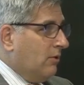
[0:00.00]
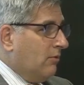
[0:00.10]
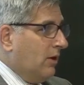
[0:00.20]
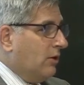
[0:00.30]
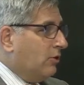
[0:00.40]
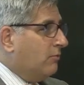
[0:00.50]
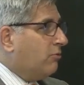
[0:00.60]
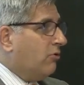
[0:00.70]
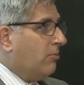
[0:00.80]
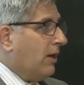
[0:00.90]
right? A good
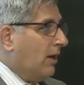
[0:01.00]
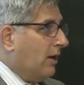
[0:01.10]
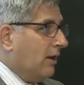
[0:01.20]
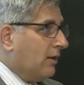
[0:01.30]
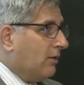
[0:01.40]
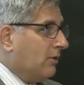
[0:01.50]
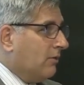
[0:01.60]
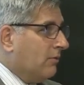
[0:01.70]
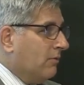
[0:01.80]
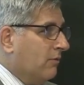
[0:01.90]
probiotic,
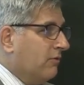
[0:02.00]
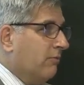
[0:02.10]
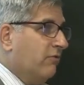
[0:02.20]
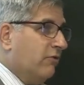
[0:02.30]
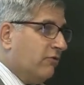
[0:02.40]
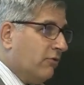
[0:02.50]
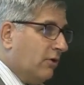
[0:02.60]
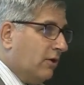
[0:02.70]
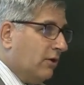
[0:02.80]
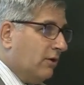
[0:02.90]
some fish
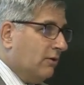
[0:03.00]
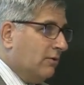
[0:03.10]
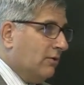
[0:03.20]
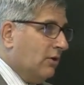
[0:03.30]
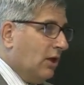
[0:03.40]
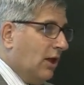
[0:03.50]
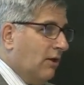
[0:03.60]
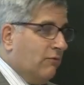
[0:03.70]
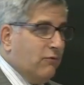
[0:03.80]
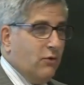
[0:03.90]
oil,
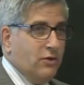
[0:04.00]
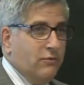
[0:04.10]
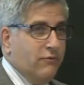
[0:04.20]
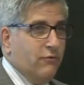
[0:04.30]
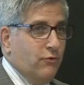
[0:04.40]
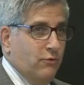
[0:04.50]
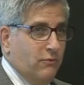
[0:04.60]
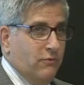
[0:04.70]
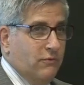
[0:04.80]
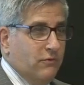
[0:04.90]
and avoid the
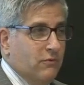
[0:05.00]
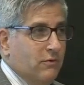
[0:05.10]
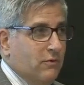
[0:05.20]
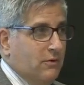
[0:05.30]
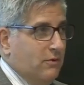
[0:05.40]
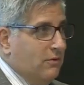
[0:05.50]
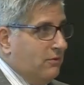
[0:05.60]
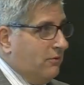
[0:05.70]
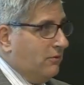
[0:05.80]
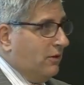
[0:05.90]
foods
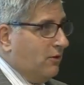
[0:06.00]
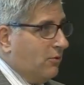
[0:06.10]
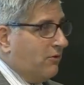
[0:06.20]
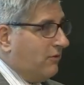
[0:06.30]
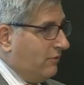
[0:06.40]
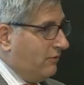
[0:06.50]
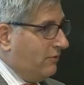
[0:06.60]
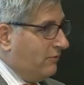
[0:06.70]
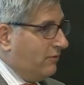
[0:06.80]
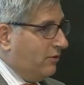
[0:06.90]
that you are
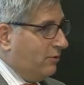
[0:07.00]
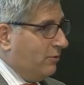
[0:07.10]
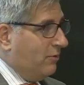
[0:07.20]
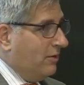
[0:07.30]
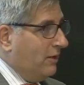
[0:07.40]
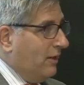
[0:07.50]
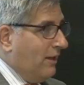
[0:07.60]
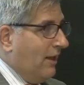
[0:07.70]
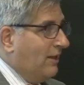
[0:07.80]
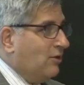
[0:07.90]
sensitive to,
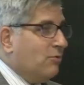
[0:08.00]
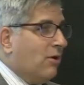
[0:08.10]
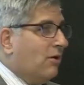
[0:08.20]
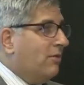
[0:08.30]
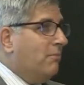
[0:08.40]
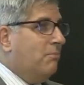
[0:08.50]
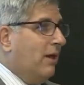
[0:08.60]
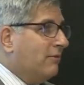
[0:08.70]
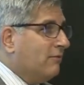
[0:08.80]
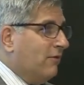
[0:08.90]
and you are the
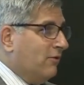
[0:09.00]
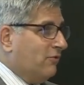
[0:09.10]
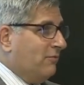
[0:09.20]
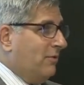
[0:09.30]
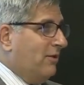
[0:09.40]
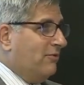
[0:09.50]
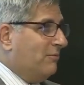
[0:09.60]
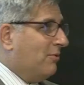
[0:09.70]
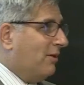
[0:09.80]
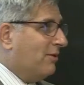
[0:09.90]
best functional
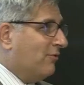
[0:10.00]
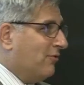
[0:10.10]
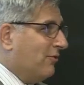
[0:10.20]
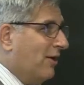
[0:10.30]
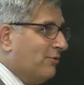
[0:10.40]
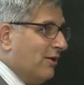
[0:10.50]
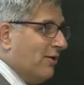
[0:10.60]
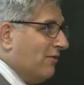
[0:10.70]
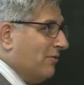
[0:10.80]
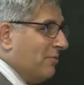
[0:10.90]
medicine practitioner out
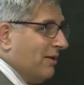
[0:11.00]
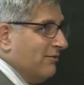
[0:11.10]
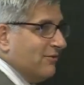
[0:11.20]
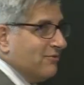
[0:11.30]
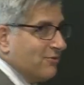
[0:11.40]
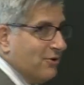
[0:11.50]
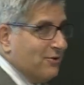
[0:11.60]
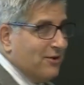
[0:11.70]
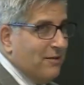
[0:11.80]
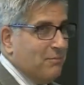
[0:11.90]
there. Everybody's starting
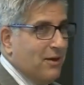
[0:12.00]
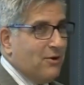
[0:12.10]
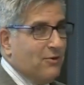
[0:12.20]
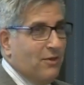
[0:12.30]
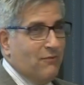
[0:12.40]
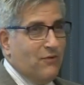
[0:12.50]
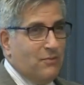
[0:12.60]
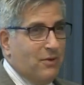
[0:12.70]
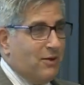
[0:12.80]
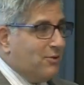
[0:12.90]
to get better, they feel
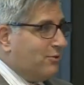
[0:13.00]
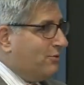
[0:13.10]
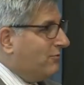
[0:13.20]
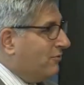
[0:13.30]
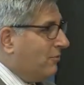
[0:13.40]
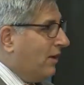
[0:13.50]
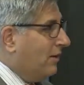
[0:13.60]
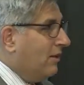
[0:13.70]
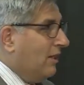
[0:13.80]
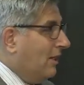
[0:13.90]
better, they're losing weight,
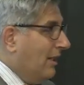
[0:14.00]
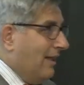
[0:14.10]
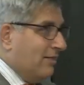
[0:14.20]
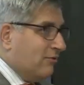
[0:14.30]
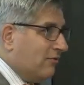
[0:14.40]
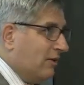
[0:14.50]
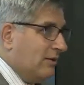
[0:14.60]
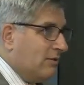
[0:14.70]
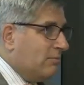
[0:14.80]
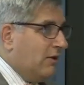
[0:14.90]
and they're
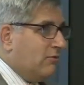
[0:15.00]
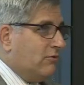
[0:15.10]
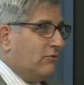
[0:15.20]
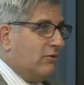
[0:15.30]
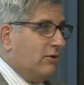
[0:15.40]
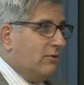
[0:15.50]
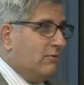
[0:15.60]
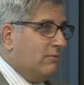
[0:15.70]
sending their patients to you.